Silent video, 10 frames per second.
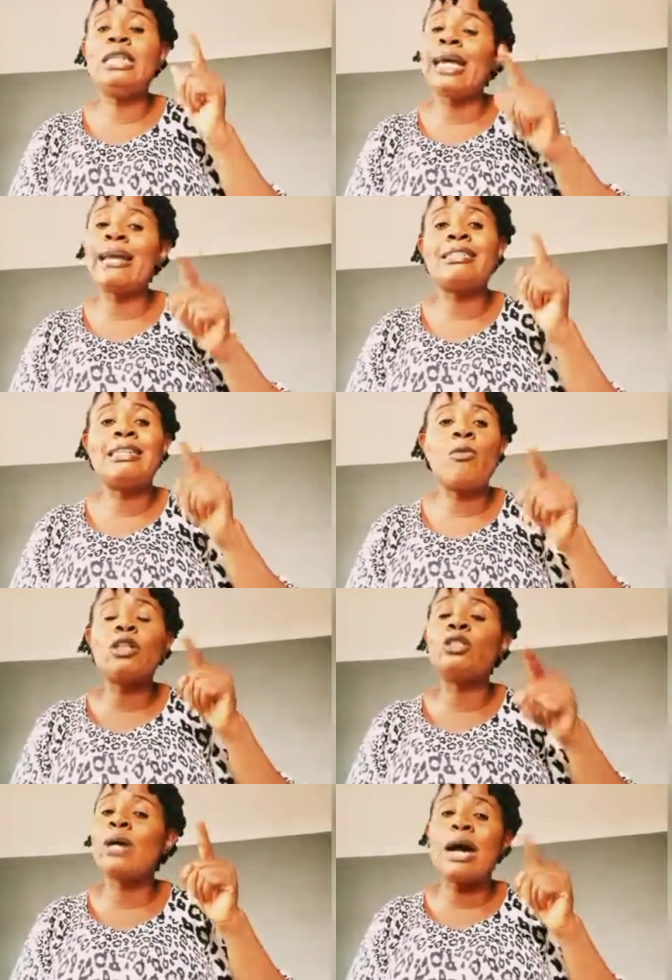what you
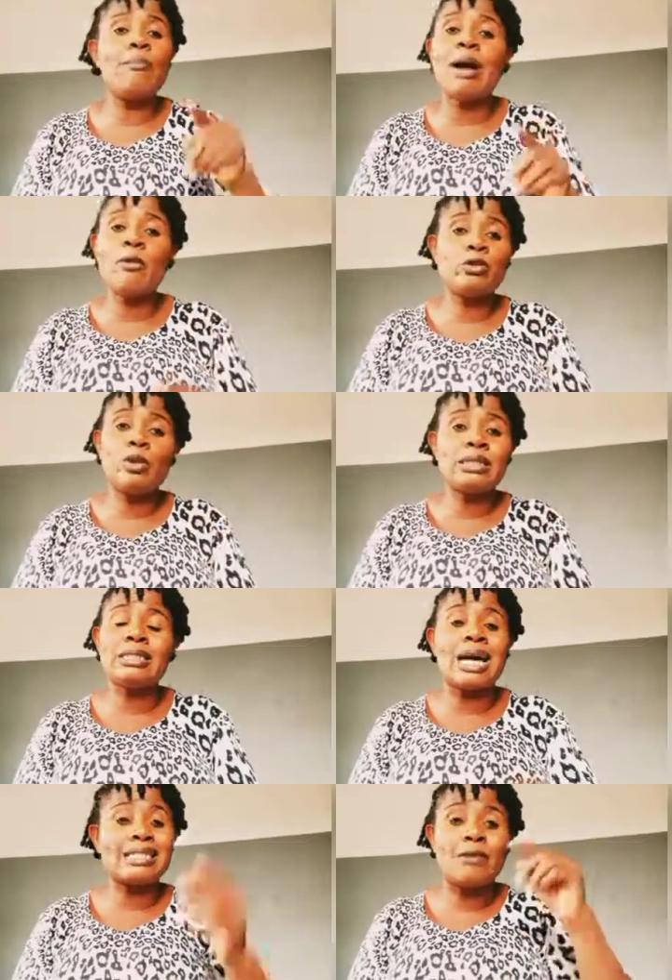can buy with 20,000,
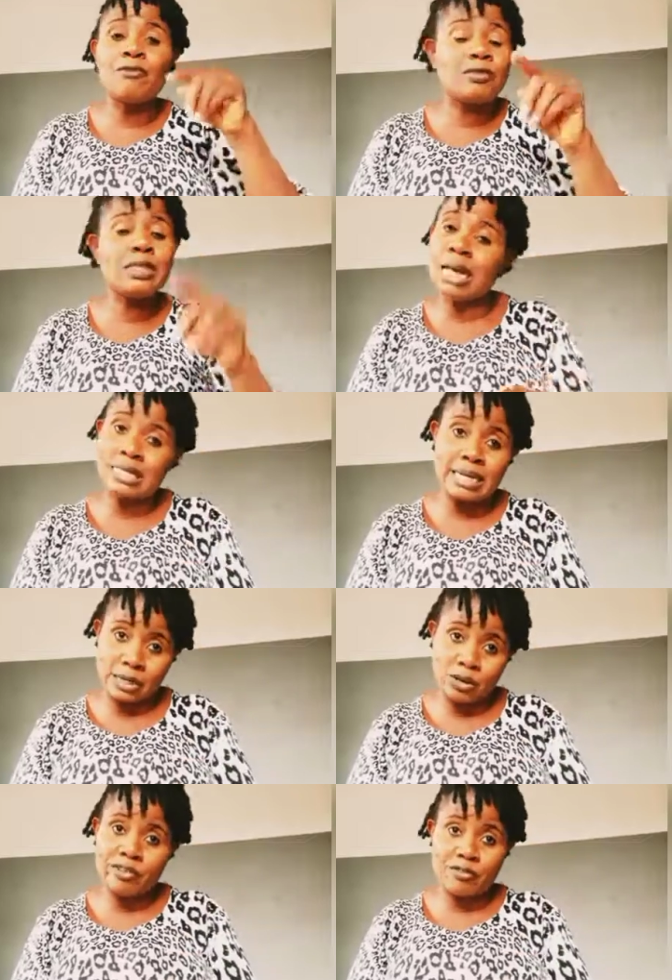50,000 cannot even
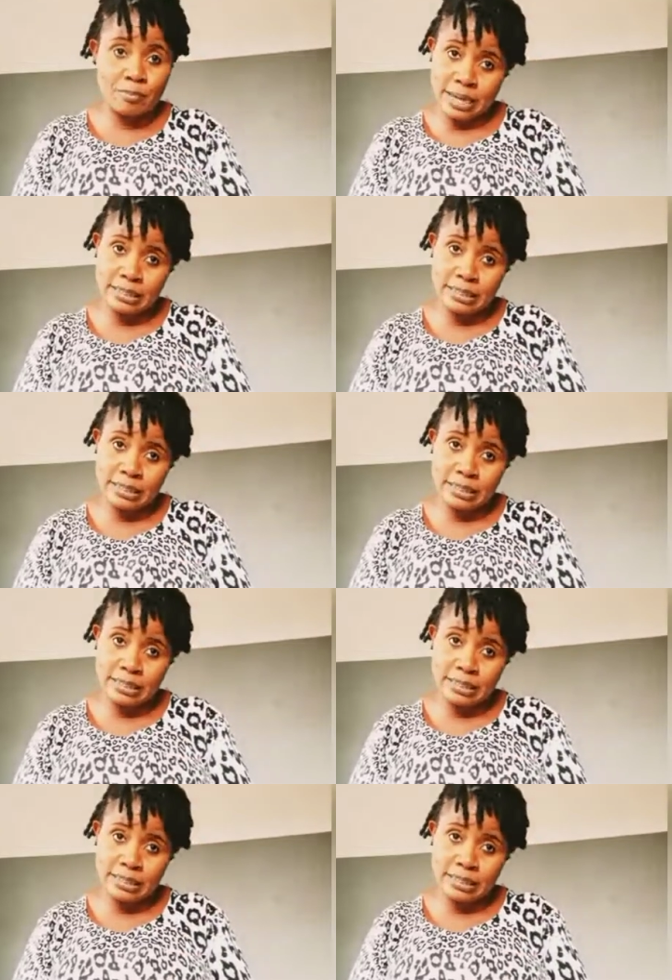buy it now.